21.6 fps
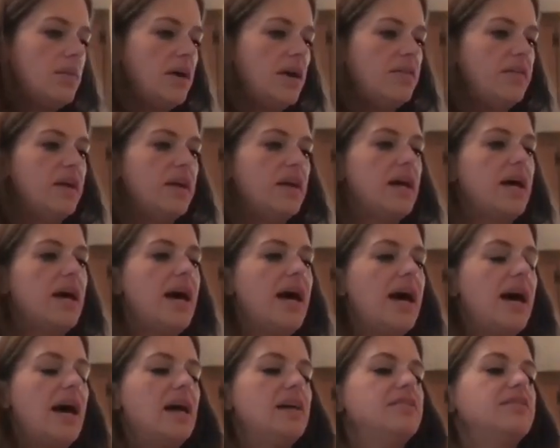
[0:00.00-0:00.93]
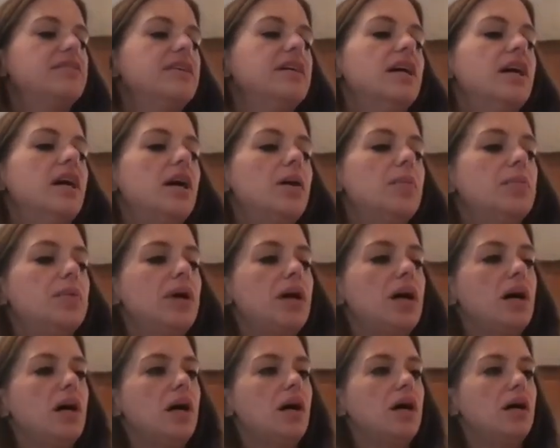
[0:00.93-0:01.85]
And then 1/2 cup
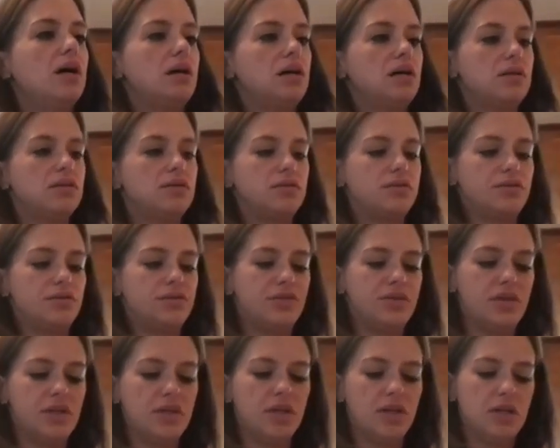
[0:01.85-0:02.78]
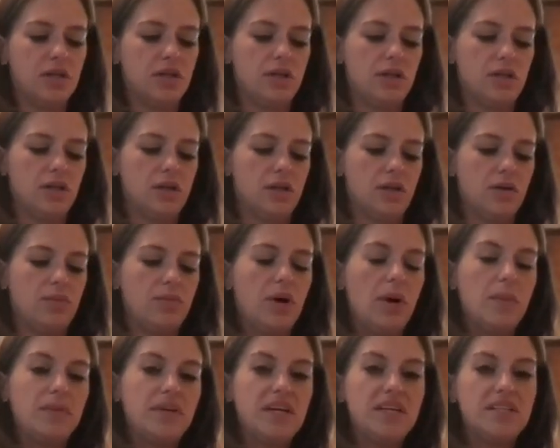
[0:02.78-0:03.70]
of
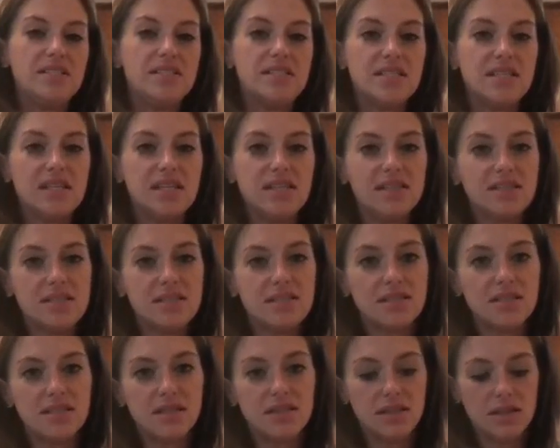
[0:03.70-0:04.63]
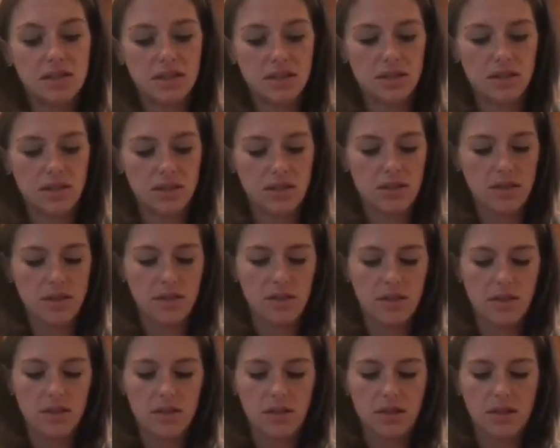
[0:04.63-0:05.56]
pumpkin seeds,
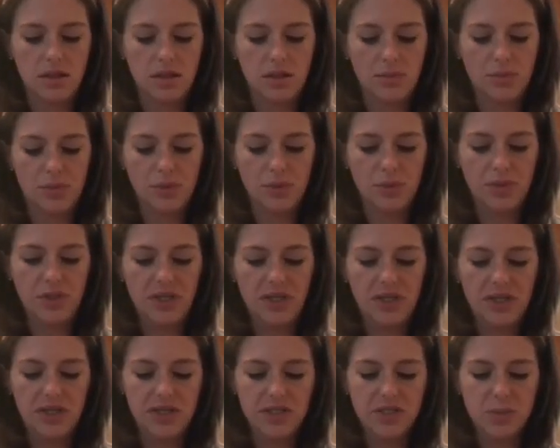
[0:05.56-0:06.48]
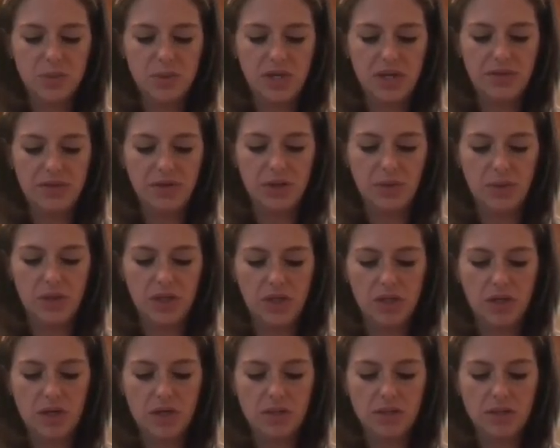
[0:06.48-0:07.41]
pepitas, whatever you want to
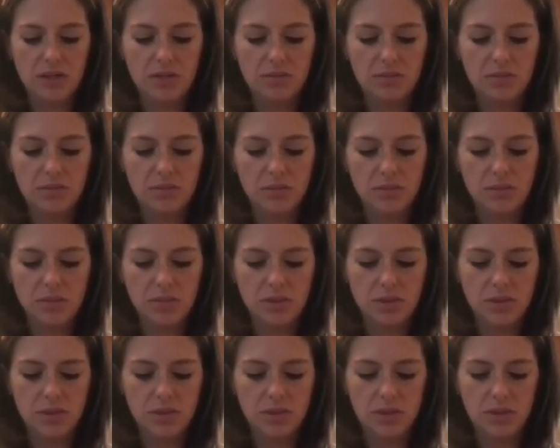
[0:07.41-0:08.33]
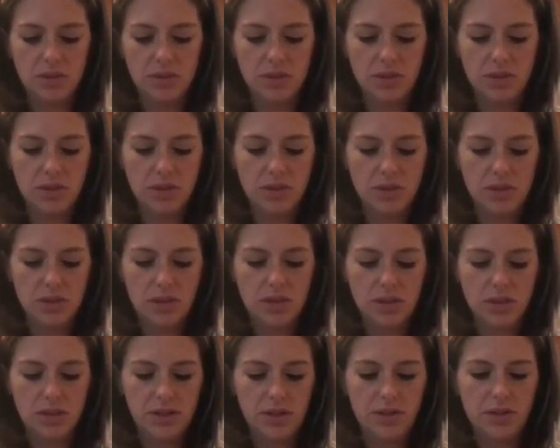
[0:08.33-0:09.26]
call them,
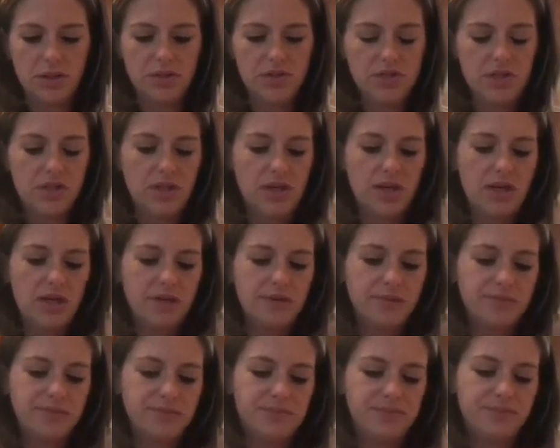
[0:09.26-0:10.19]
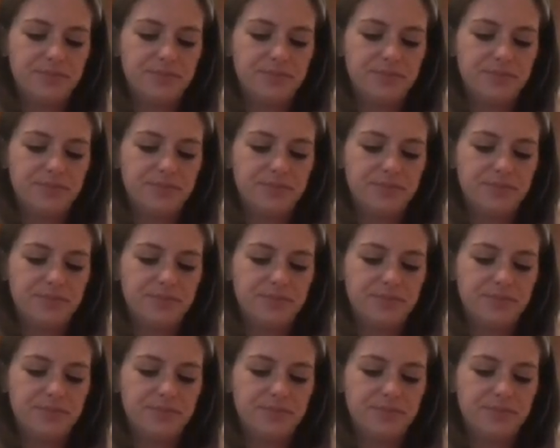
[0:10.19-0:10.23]
goes in there.